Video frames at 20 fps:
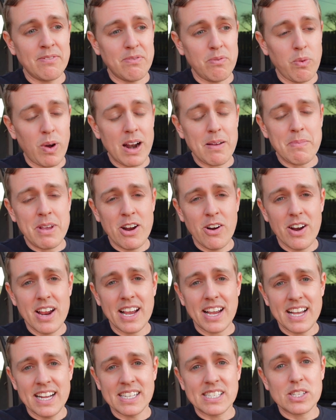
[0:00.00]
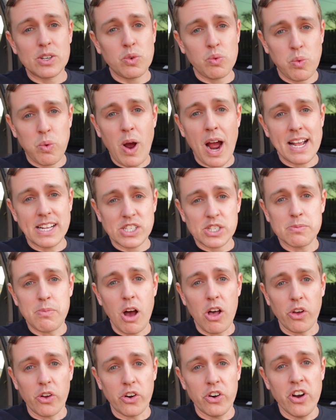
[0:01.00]
what I'm hearing, it's quite
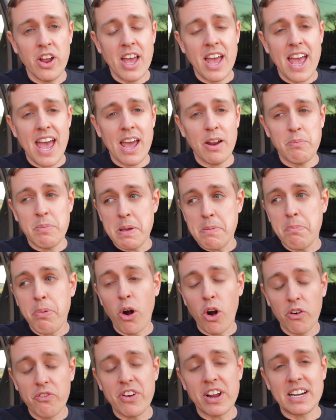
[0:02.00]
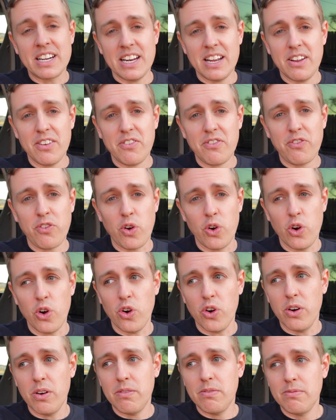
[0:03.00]
smaller and be perfect
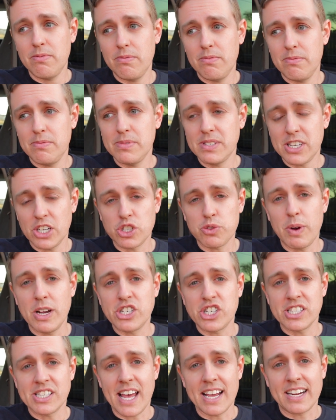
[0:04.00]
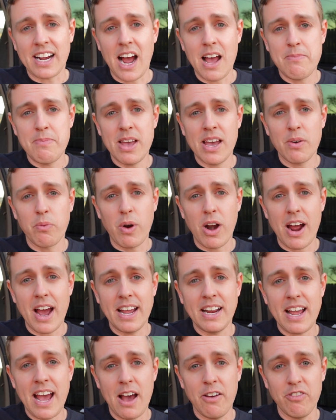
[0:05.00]
for situations like I'm in where
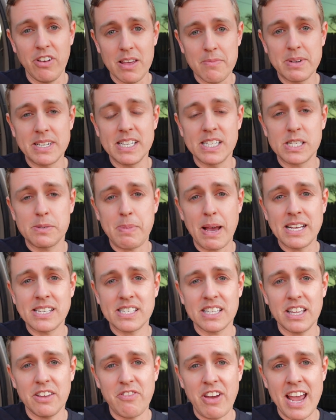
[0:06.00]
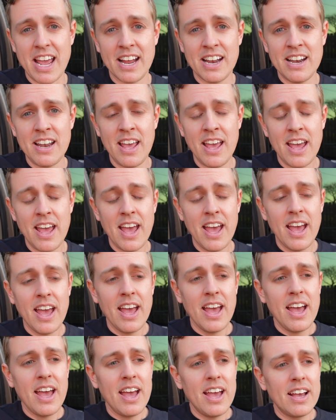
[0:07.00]
I have limited space in the van.
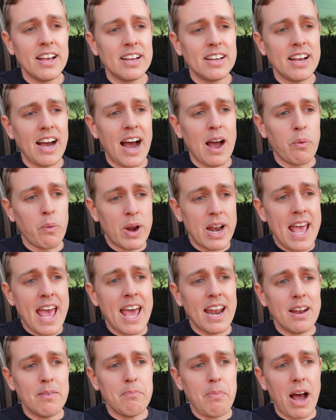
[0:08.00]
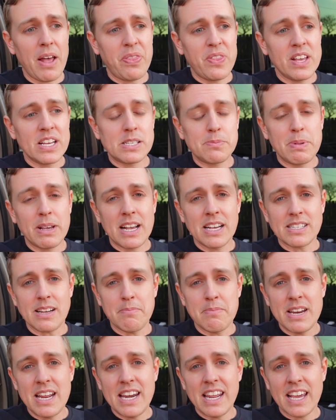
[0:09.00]
I went ahead and bought this because
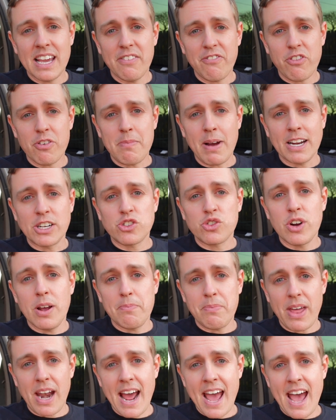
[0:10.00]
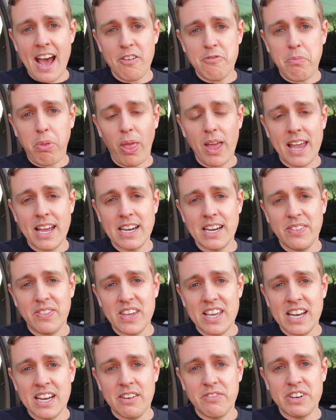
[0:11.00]
I'm needing it for my trip that I have planned at
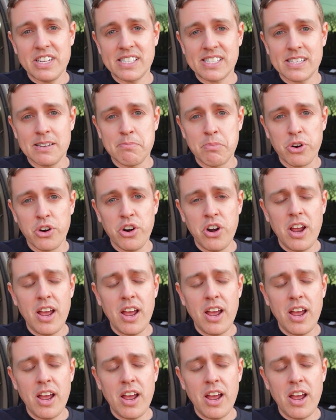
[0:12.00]
the end of December.